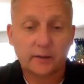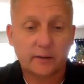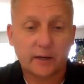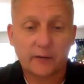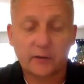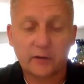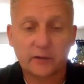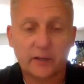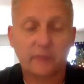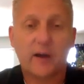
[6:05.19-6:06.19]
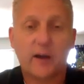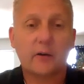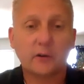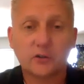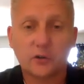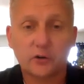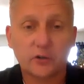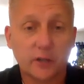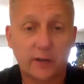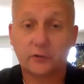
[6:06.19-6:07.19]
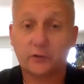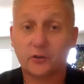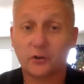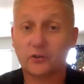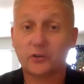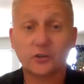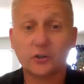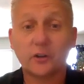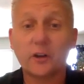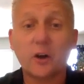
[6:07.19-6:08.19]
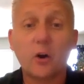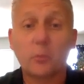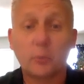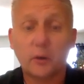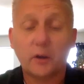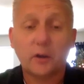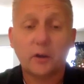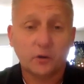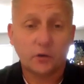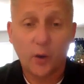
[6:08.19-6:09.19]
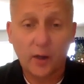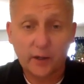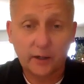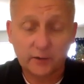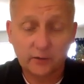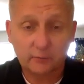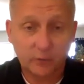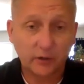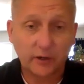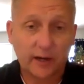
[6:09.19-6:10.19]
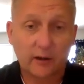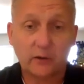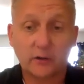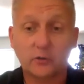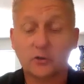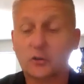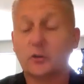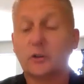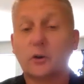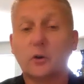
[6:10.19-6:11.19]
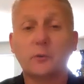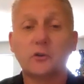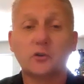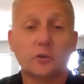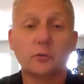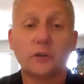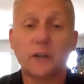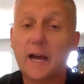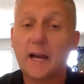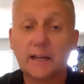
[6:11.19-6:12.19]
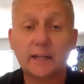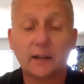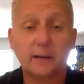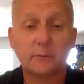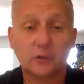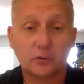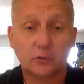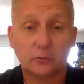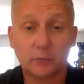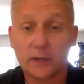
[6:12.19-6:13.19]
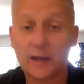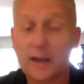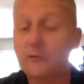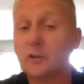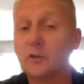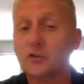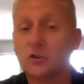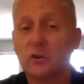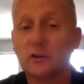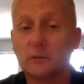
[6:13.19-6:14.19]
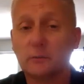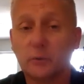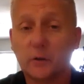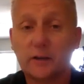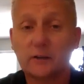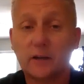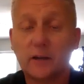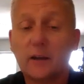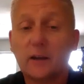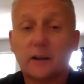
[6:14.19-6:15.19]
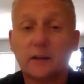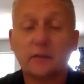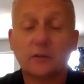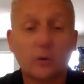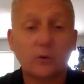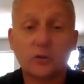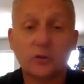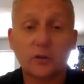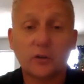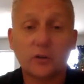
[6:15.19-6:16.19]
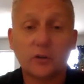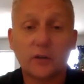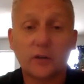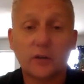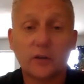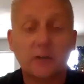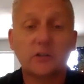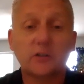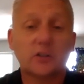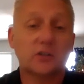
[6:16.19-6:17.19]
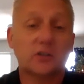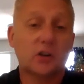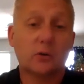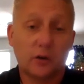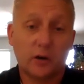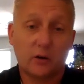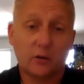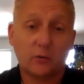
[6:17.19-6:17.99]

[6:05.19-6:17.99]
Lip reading: Think of it as like fire insurance or life insurance. You certainly hope your dwelling doesn't burn down, and you certainly hope that you don't die anytime soon. But having insurance in place is always a good idea, because you just don't know.